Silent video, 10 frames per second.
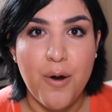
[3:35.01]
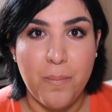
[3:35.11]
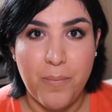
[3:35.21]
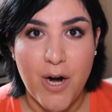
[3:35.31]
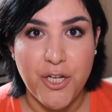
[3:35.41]

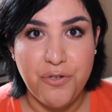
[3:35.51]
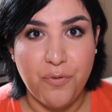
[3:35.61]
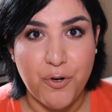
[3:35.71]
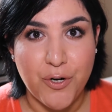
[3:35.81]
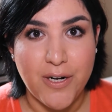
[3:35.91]
brush
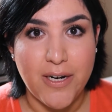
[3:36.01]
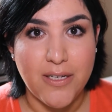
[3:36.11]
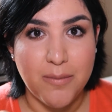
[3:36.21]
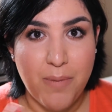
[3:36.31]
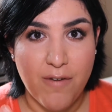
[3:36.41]
for
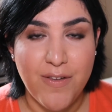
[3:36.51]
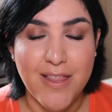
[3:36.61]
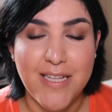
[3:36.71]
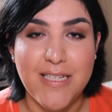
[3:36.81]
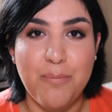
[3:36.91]
buffing
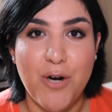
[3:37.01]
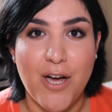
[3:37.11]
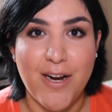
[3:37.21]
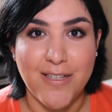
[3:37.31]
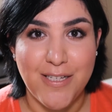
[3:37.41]
this
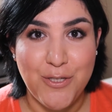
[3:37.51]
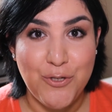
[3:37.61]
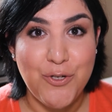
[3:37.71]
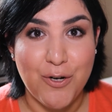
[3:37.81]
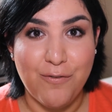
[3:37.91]
product into
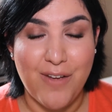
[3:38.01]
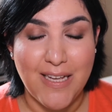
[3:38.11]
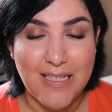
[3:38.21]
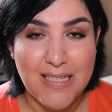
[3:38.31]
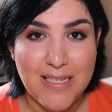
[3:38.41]
your
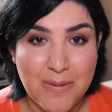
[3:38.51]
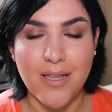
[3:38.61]
face.